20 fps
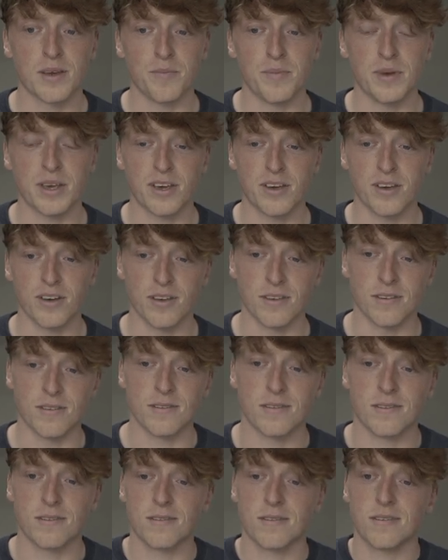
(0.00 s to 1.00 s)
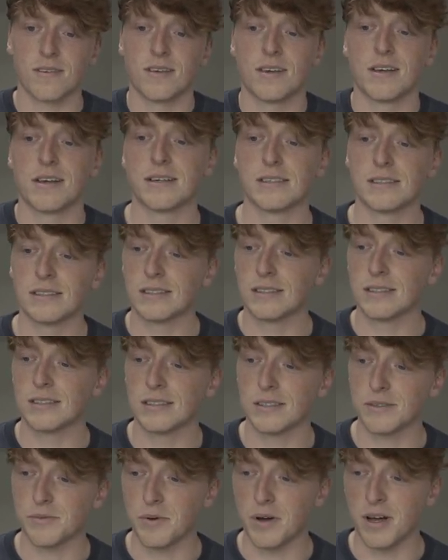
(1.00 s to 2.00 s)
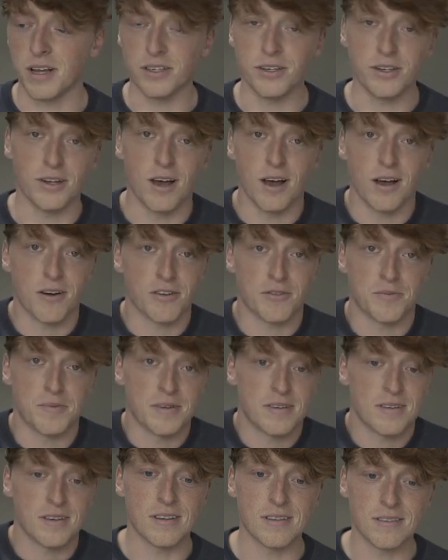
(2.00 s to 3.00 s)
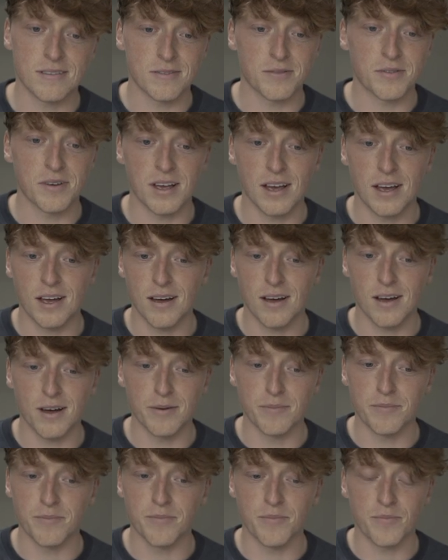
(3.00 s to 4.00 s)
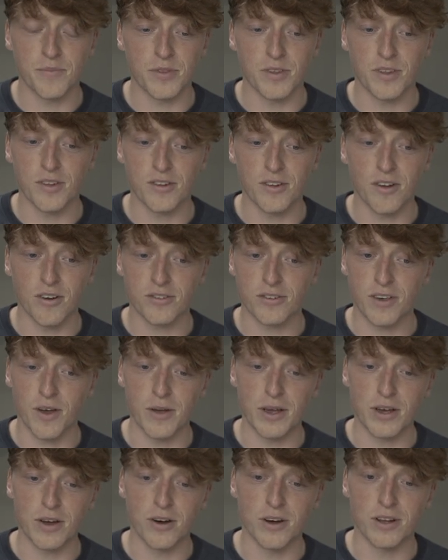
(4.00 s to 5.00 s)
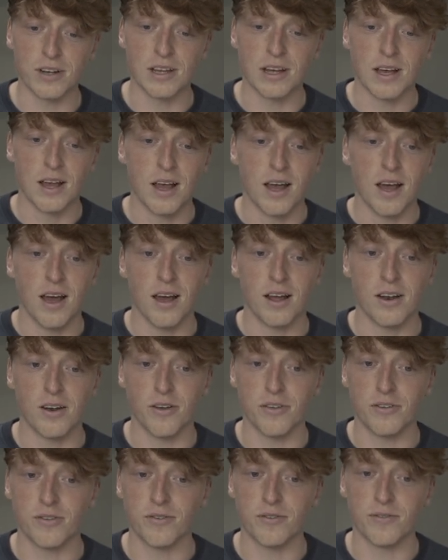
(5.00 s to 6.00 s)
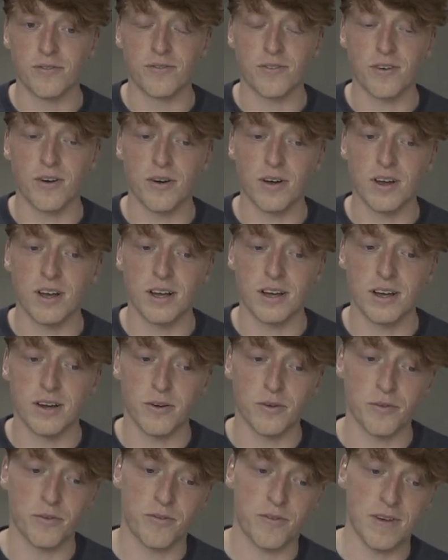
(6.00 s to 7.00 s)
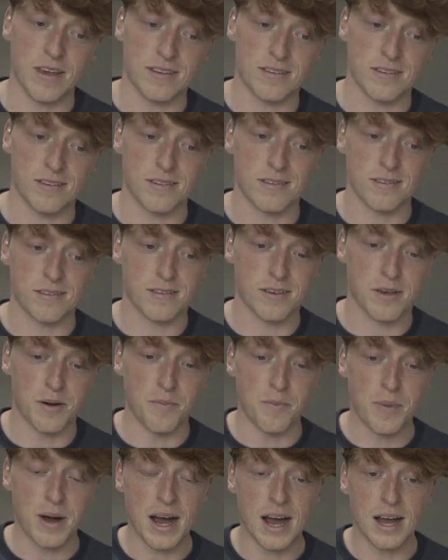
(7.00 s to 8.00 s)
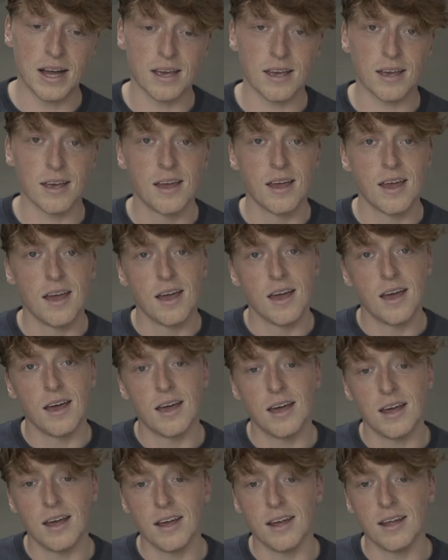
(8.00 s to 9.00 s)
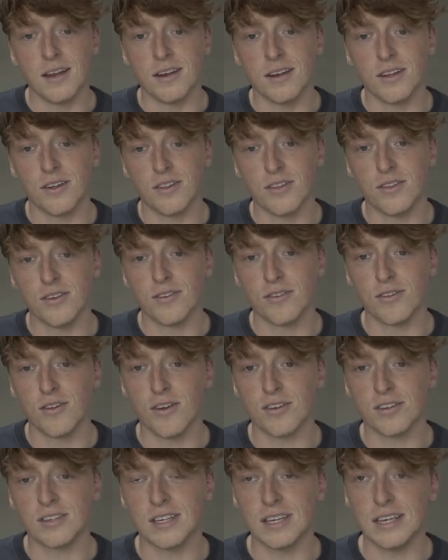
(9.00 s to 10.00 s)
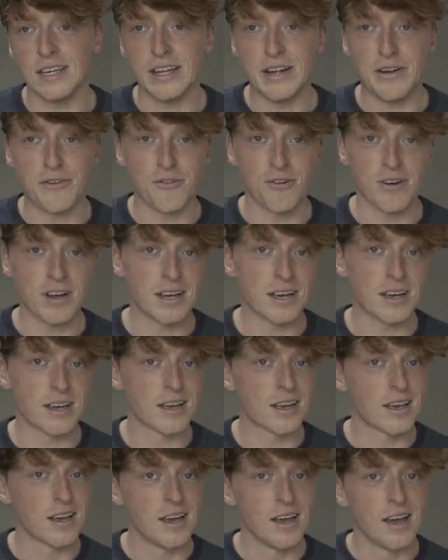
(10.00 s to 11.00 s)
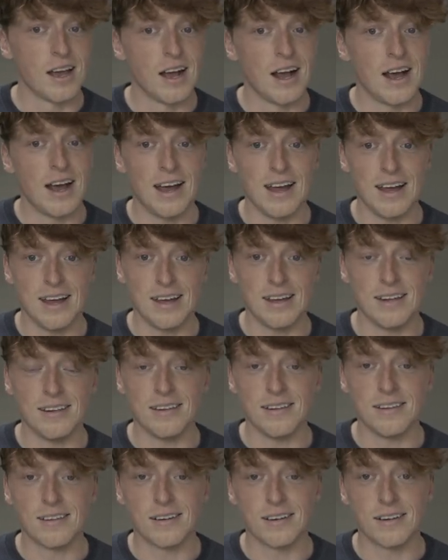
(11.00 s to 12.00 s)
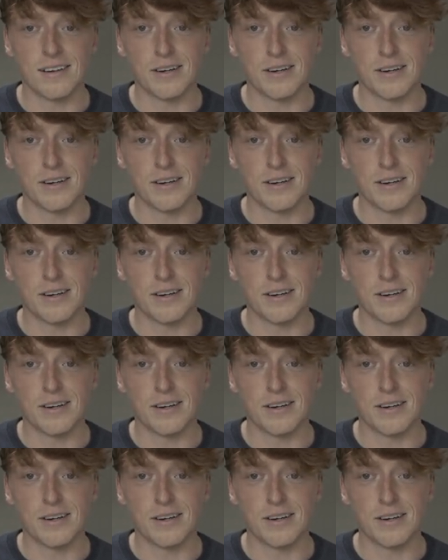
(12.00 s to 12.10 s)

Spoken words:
Because, well, you know how Christmas is. There's lots going on, lots of old faces come back, and there's lots to eat and drink. And